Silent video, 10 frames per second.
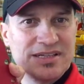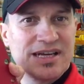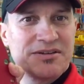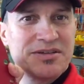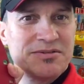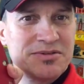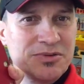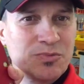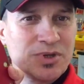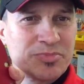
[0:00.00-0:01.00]
Now
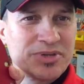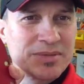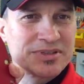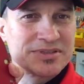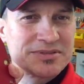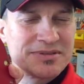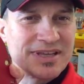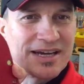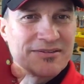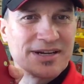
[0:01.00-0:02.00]
you will be able to do
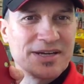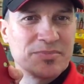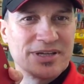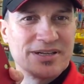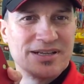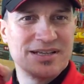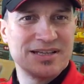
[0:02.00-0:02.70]
that, right? But